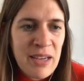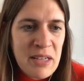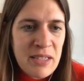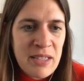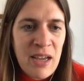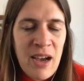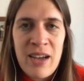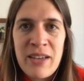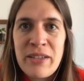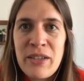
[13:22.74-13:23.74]
It's
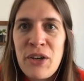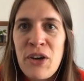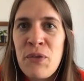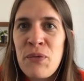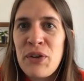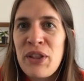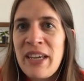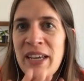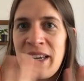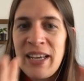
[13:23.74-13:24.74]
not
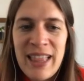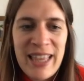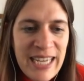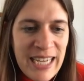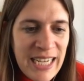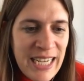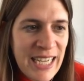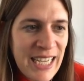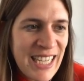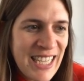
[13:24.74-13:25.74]
overly clean,